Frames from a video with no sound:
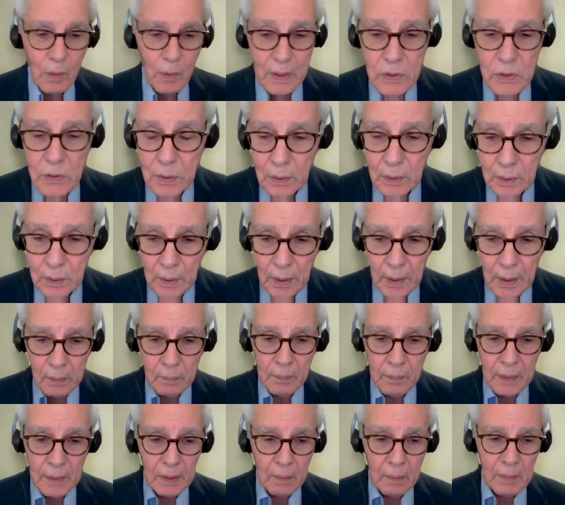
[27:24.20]
question,
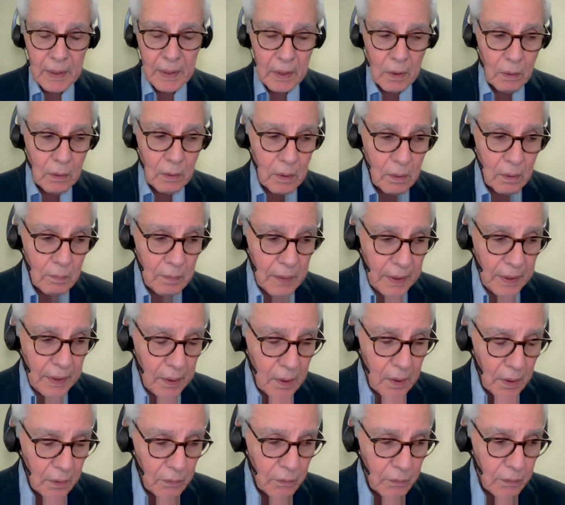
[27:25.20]
and many, many many
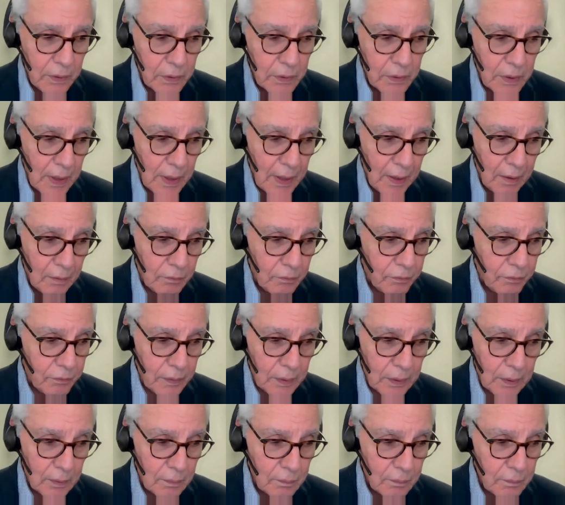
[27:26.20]
countries have
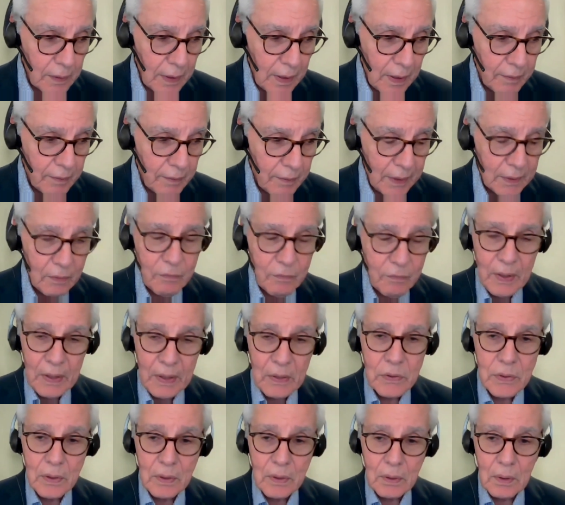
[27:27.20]
uh, have had to
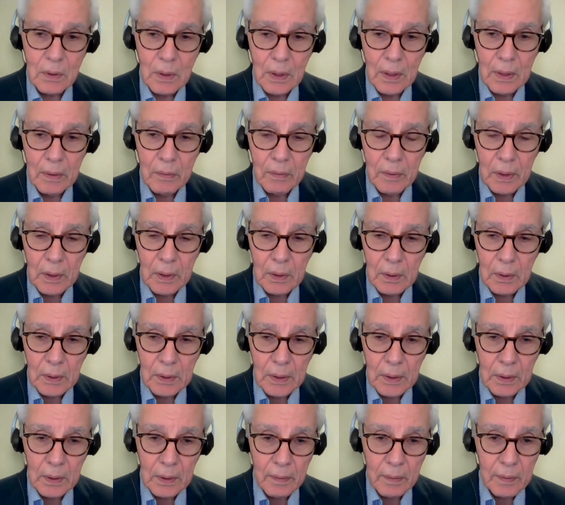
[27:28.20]
face it. I think at
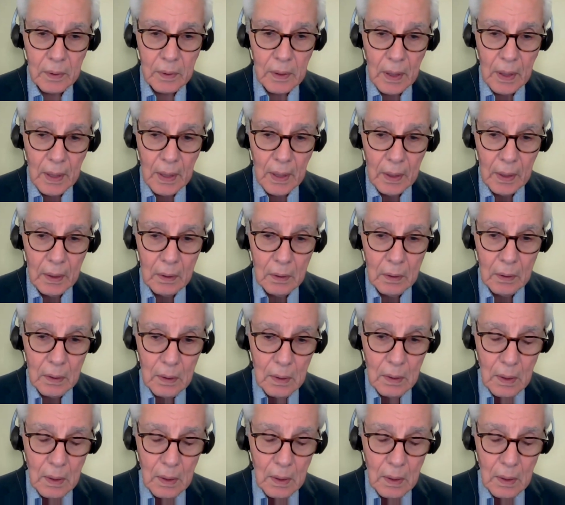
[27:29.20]
the end of the day,